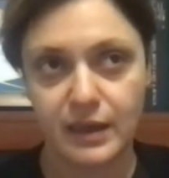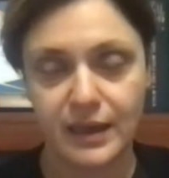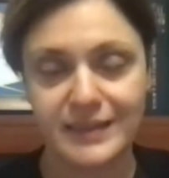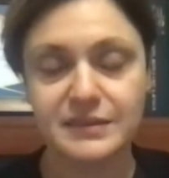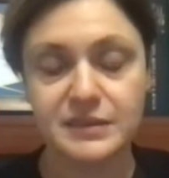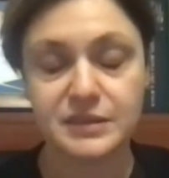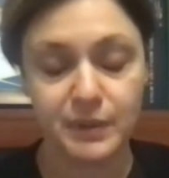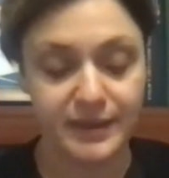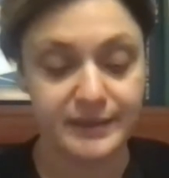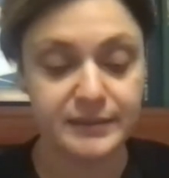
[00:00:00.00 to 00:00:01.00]
has
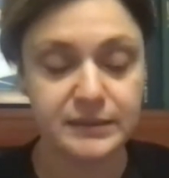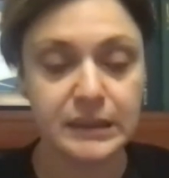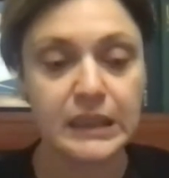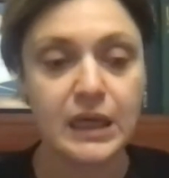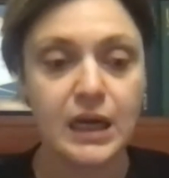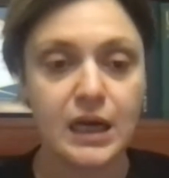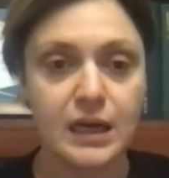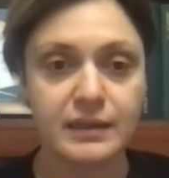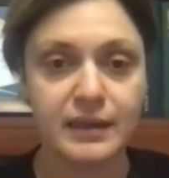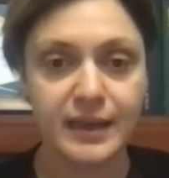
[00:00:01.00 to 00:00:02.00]
expired
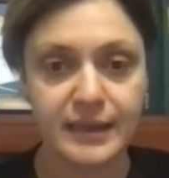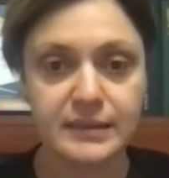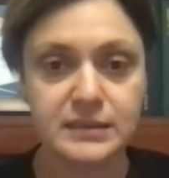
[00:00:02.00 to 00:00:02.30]
can